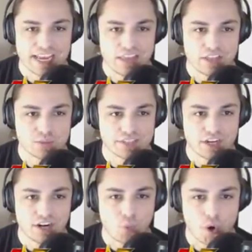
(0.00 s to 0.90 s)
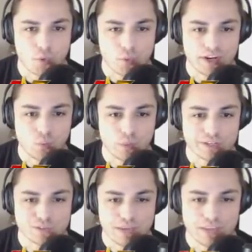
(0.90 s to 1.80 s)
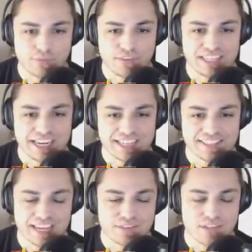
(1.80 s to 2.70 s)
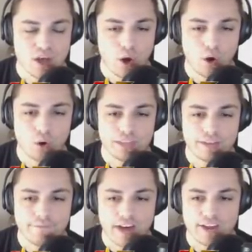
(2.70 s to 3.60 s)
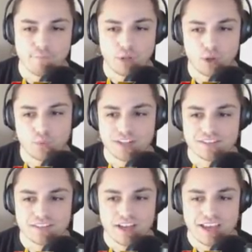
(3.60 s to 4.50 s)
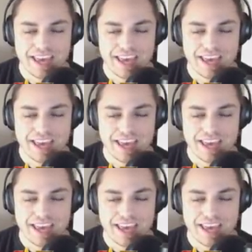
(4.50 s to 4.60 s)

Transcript: And this was our award winner, Will Smith, 59 saves, only five blown ones, and